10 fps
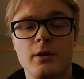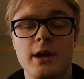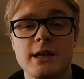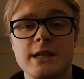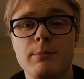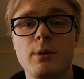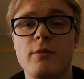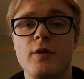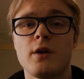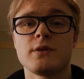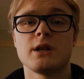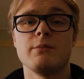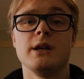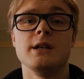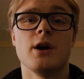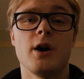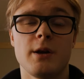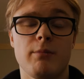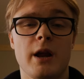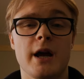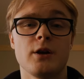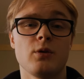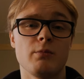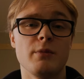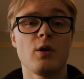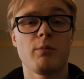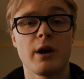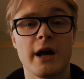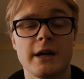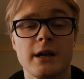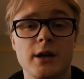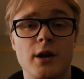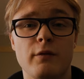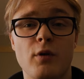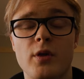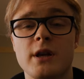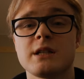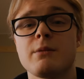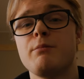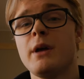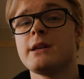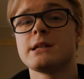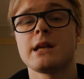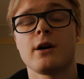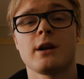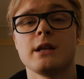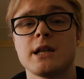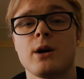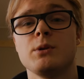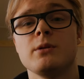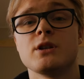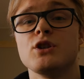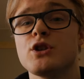Okay, step number 5 is going to be diet plan or meal plan. For this, the biggest thing I can tell you is